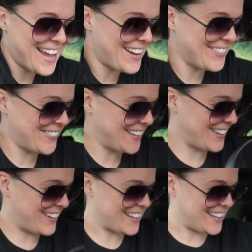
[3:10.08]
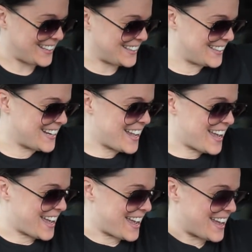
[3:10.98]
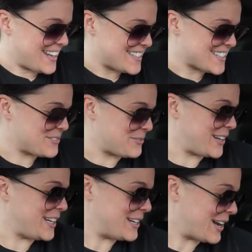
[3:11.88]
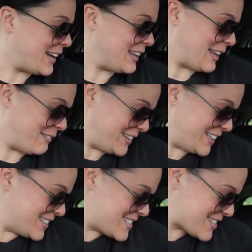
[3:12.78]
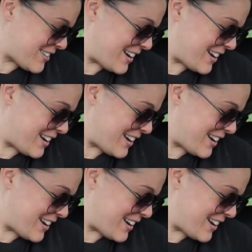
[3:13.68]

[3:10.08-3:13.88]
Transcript: how we're liking it, and we are loving it.